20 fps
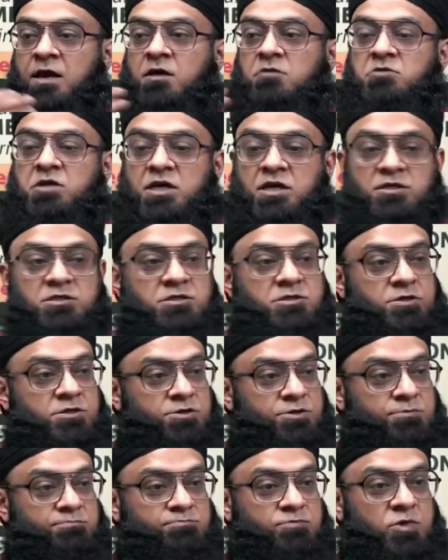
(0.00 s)
these
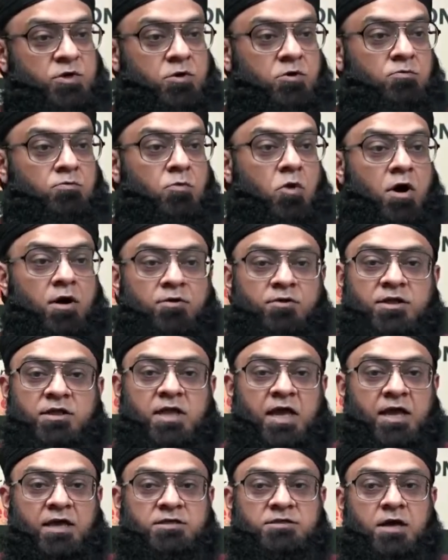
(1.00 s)
uh, you know modern
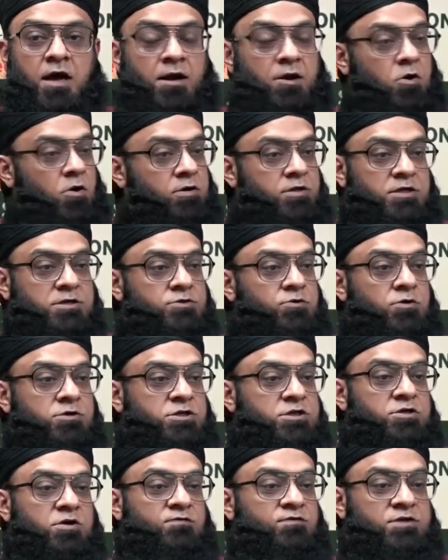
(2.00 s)
things are not the
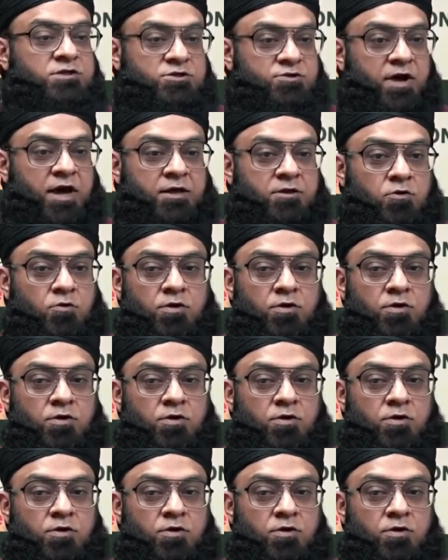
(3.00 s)
sources of strength.